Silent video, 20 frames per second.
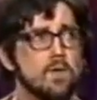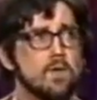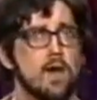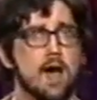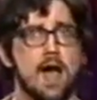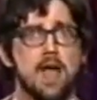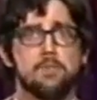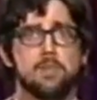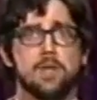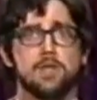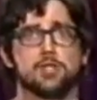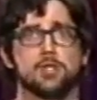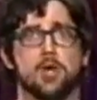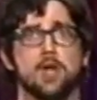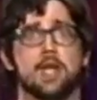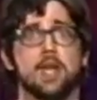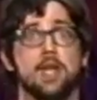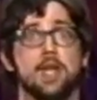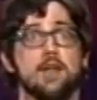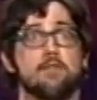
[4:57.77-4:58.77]
I've been
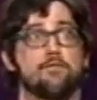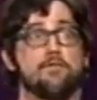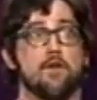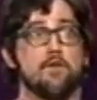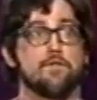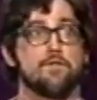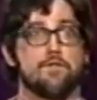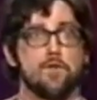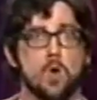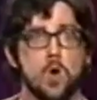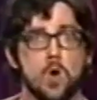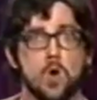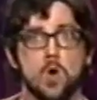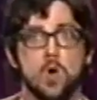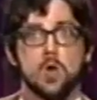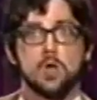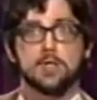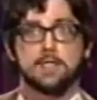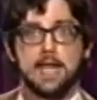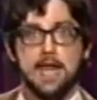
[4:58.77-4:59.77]
drinking it for
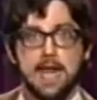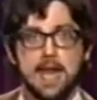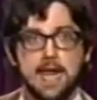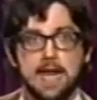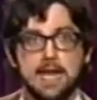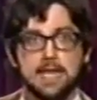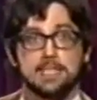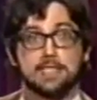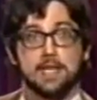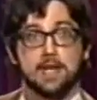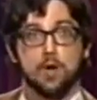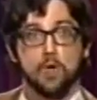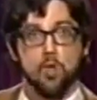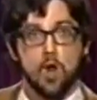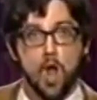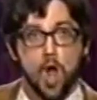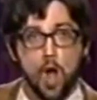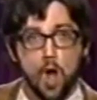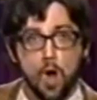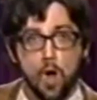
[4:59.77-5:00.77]
4 days in a
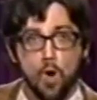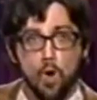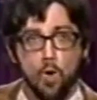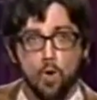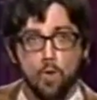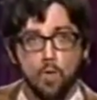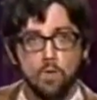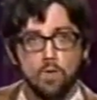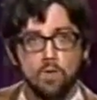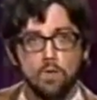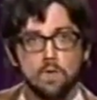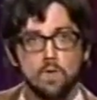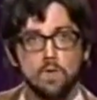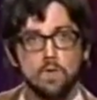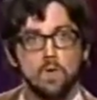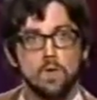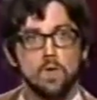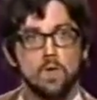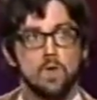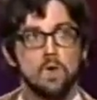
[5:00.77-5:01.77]
row.
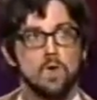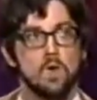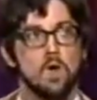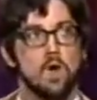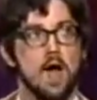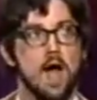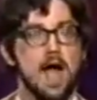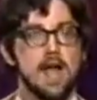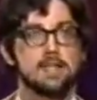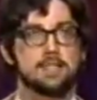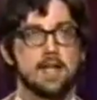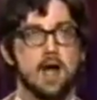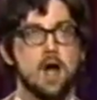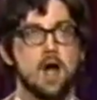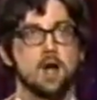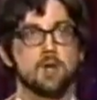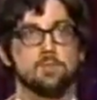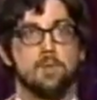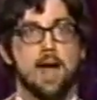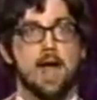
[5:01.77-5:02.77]
I
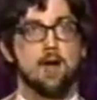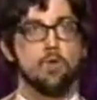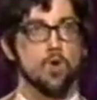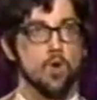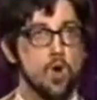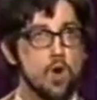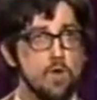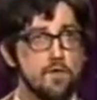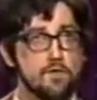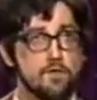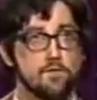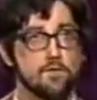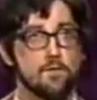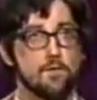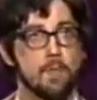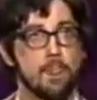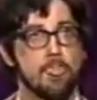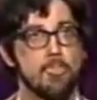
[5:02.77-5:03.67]
tarred my roof.